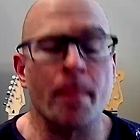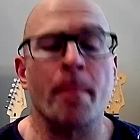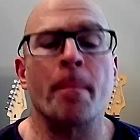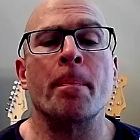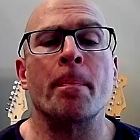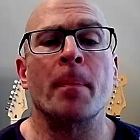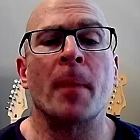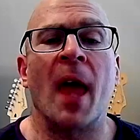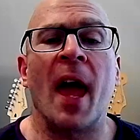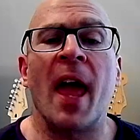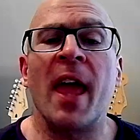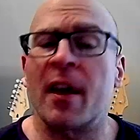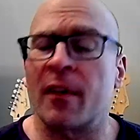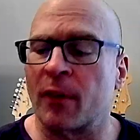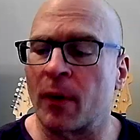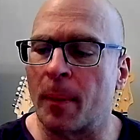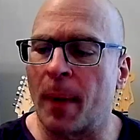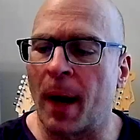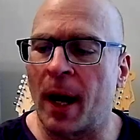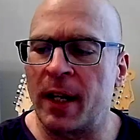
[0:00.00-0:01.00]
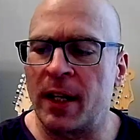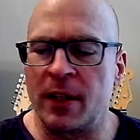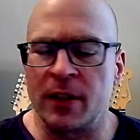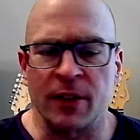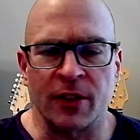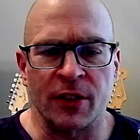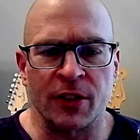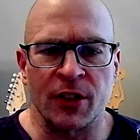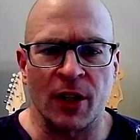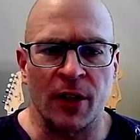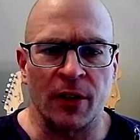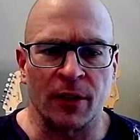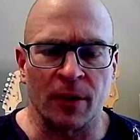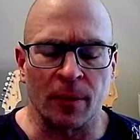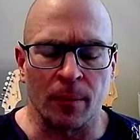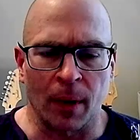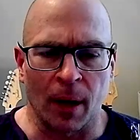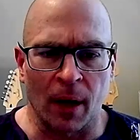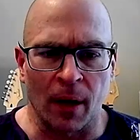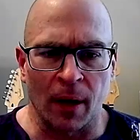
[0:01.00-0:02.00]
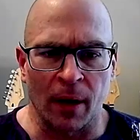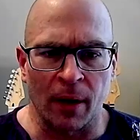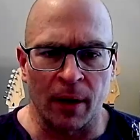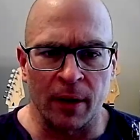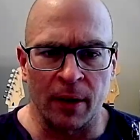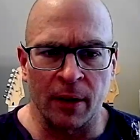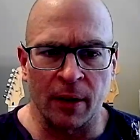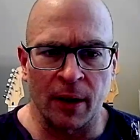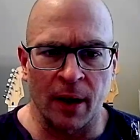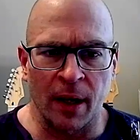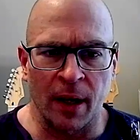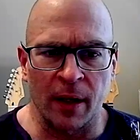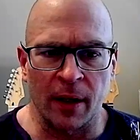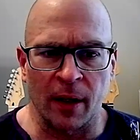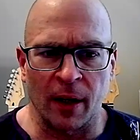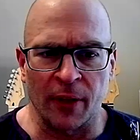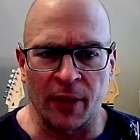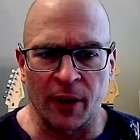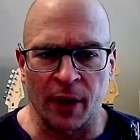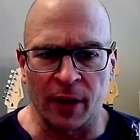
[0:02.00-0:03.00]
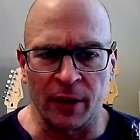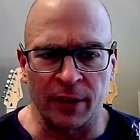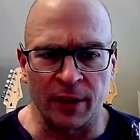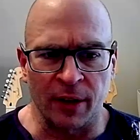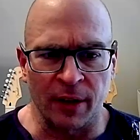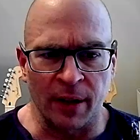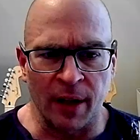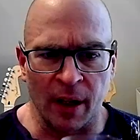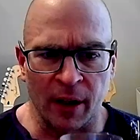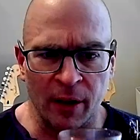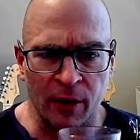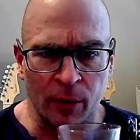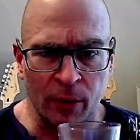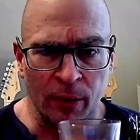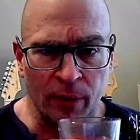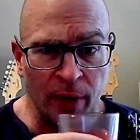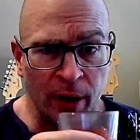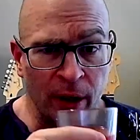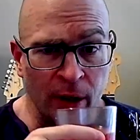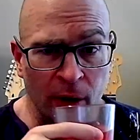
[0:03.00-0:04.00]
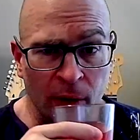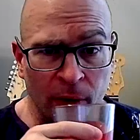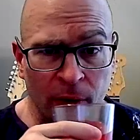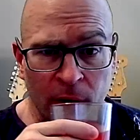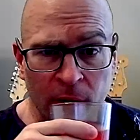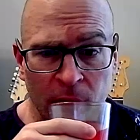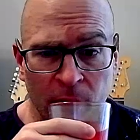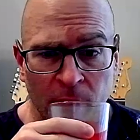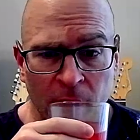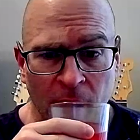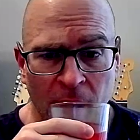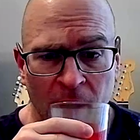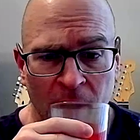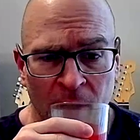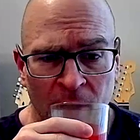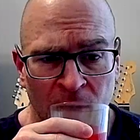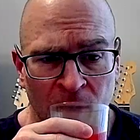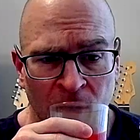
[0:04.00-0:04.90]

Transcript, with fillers: Hey everybody, it's Jason Blaha here, and I thought I'd sit down and do a video for you guys.